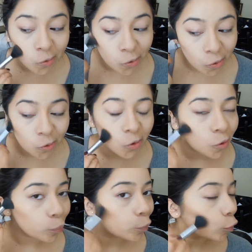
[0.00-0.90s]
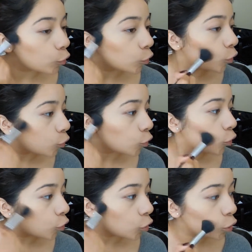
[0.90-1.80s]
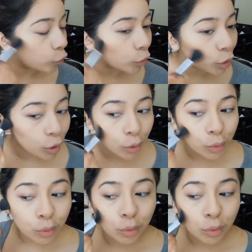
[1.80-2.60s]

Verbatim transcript: And just start carving